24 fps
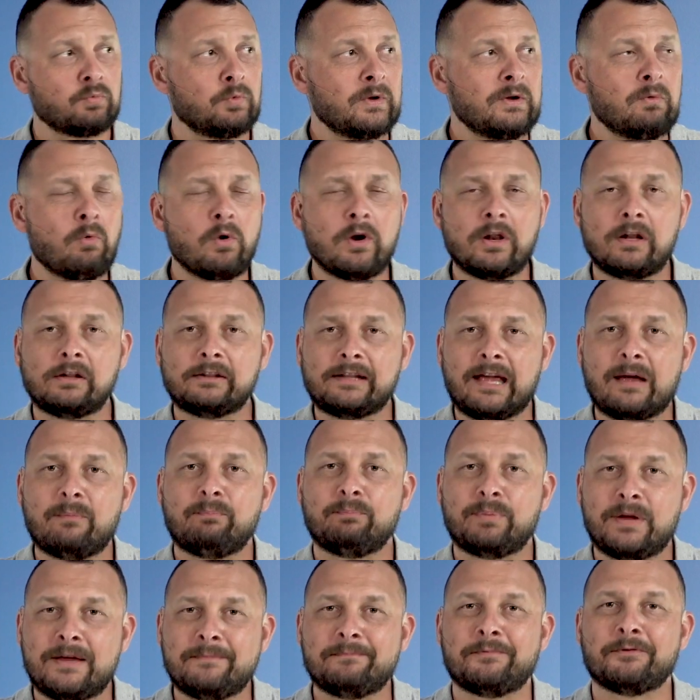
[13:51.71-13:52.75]
we want to let
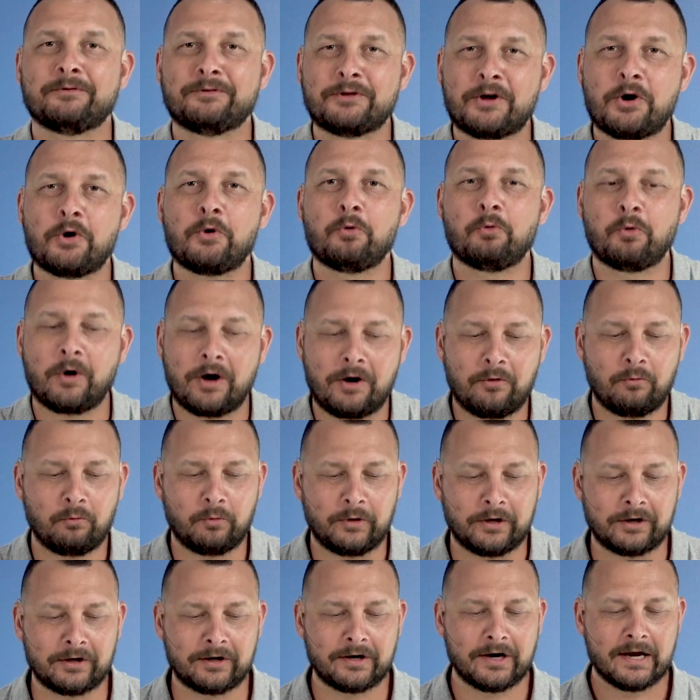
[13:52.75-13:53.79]
people know what
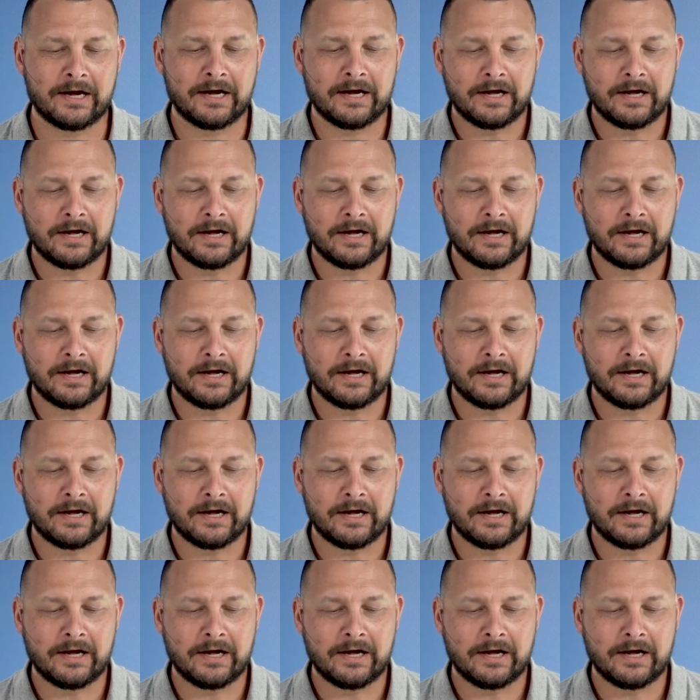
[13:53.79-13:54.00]
we're